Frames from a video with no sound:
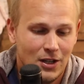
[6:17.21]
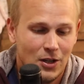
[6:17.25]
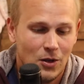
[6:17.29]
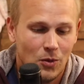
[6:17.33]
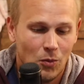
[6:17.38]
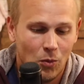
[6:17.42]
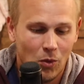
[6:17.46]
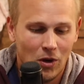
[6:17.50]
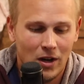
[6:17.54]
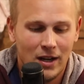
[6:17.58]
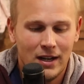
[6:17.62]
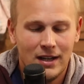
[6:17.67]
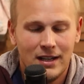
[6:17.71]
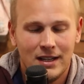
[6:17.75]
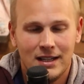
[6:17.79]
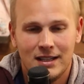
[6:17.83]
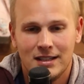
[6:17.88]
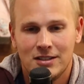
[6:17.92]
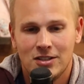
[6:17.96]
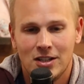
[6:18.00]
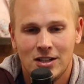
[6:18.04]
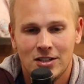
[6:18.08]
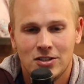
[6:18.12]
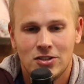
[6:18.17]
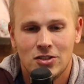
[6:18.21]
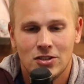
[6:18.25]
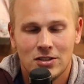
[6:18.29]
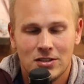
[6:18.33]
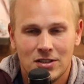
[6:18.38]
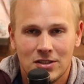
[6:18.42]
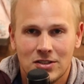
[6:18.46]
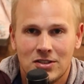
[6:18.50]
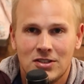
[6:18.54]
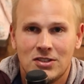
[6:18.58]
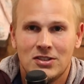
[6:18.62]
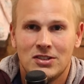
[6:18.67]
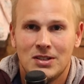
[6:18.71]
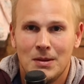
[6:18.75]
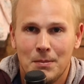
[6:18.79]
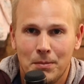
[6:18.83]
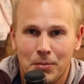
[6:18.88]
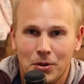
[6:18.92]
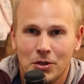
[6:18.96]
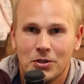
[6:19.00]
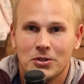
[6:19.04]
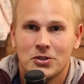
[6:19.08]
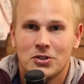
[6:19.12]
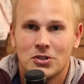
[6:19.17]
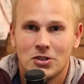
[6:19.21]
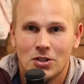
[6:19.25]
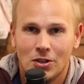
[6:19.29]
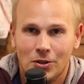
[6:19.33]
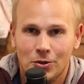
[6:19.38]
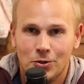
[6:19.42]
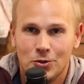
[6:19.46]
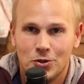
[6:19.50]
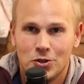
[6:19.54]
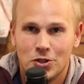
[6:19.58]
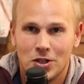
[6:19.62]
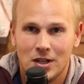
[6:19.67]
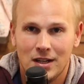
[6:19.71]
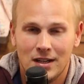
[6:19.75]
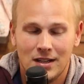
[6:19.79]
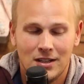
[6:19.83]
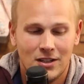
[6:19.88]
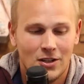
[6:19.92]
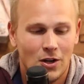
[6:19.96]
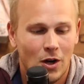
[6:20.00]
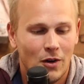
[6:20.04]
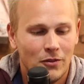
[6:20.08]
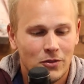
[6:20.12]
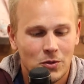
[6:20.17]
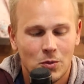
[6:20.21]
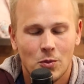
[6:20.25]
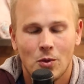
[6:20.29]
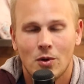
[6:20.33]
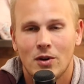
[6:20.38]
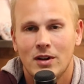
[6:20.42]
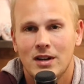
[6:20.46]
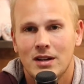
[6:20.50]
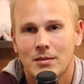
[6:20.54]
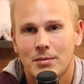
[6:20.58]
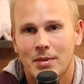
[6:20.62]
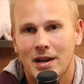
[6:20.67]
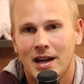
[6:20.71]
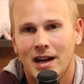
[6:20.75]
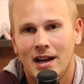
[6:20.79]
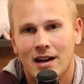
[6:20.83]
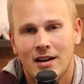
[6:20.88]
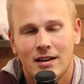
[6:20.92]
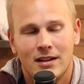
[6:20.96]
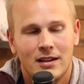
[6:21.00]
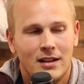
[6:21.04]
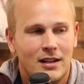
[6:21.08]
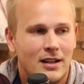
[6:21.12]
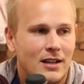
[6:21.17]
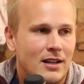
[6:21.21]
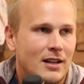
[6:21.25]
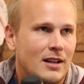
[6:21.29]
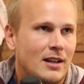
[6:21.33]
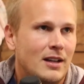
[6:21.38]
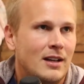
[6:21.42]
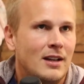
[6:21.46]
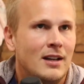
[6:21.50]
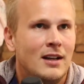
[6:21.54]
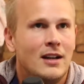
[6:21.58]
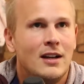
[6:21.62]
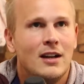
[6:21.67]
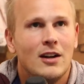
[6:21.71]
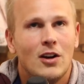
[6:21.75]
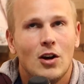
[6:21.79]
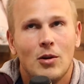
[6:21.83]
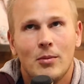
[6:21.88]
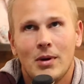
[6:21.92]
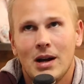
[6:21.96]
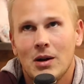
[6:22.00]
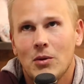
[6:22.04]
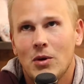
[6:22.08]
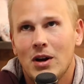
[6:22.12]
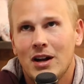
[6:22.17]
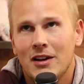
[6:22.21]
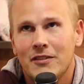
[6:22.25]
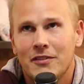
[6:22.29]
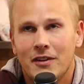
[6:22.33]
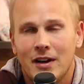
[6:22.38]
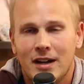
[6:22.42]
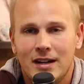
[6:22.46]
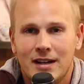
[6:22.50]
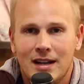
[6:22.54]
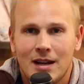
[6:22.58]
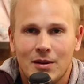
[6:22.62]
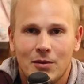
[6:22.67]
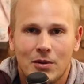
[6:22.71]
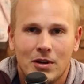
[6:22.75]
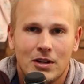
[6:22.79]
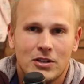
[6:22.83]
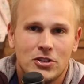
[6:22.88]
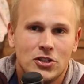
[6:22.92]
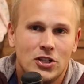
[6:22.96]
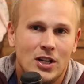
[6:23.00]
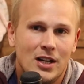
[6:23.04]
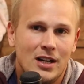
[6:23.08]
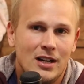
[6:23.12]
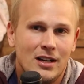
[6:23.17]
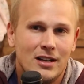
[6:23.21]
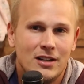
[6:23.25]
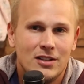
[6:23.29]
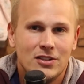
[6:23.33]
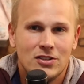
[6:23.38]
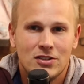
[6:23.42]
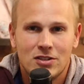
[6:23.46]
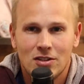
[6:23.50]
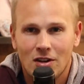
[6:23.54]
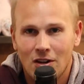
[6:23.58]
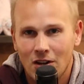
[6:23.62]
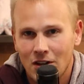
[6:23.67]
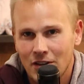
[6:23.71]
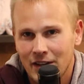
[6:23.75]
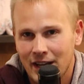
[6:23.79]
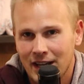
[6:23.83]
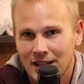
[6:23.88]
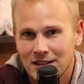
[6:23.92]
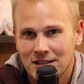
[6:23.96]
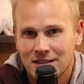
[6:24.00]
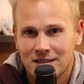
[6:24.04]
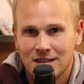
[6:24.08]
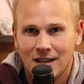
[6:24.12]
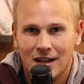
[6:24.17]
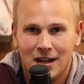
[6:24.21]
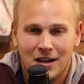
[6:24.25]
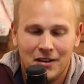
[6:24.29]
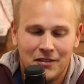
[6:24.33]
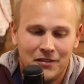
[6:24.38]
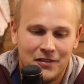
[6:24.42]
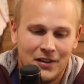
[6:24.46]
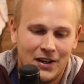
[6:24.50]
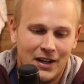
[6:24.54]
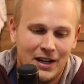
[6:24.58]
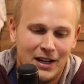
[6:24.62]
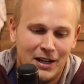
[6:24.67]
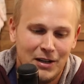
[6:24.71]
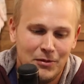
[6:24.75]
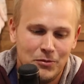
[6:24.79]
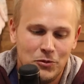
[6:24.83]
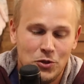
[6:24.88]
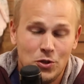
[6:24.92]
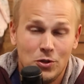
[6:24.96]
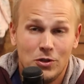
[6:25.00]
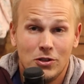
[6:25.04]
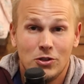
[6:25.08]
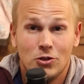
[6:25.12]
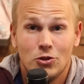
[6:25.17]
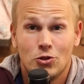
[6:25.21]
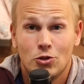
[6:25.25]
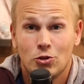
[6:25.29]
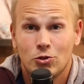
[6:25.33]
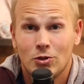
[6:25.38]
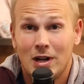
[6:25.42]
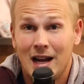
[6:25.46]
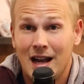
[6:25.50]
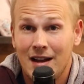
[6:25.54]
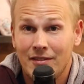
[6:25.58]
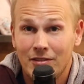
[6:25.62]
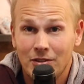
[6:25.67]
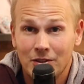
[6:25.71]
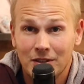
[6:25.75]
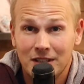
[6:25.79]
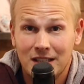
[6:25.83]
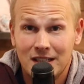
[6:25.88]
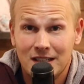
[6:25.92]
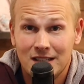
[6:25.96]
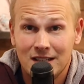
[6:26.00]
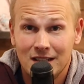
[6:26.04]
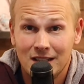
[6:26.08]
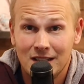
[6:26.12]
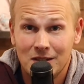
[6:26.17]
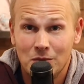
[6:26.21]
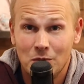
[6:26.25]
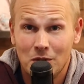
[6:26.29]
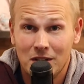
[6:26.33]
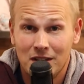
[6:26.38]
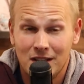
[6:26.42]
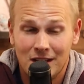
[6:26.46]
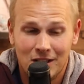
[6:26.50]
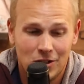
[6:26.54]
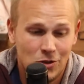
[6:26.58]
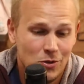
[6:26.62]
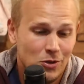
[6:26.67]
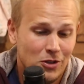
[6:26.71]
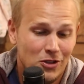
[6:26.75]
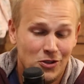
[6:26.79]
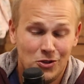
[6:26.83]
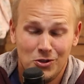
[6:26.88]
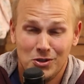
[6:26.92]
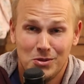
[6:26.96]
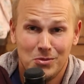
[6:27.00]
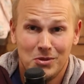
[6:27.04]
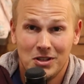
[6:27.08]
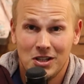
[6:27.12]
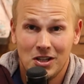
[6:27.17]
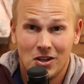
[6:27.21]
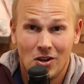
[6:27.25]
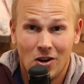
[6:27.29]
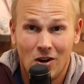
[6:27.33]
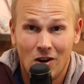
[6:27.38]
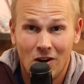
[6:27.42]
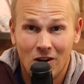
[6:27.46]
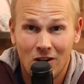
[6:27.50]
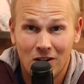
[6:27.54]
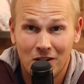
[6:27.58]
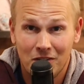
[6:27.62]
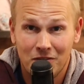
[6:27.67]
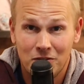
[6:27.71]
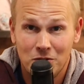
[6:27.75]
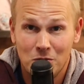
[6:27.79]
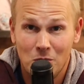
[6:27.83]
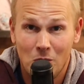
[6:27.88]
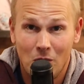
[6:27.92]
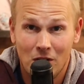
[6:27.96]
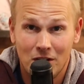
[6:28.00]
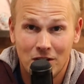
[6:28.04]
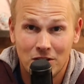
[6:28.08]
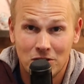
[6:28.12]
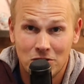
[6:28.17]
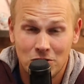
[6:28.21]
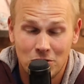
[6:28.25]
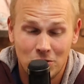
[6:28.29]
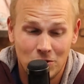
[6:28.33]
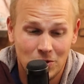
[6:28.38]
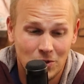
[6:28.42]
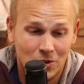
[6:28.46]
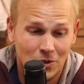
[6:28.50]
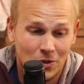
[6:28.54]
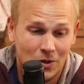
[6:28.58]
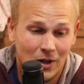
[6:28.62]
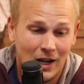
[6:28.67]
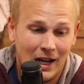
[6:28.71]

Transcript: One, it's just a simpler solution. You don't have to worry about, oh, my Wi-Fi network changed, all that stuff. You can travel easily with it. You could use them in the car if you wanted to.